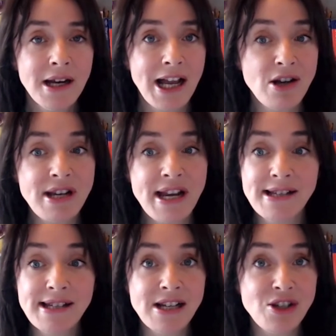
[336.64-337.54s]

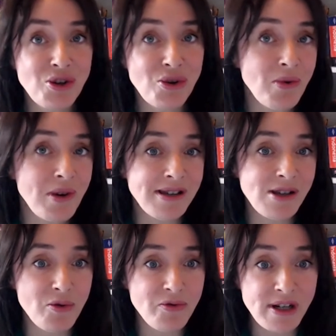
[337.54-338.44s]
CLDN18.2 is
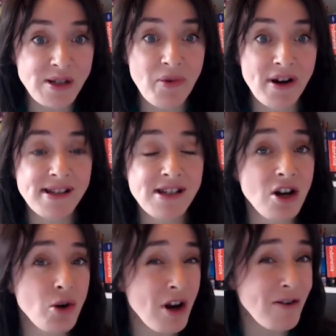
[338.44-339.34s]
overexpressed
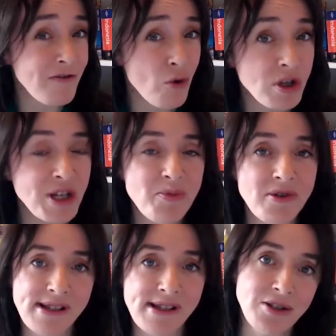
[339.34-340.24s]
on around
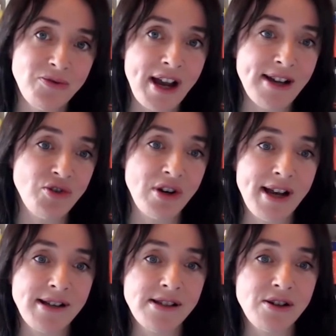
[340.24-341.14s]
40% of gastric
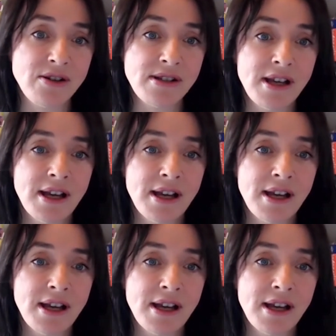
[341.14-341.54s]
cancers.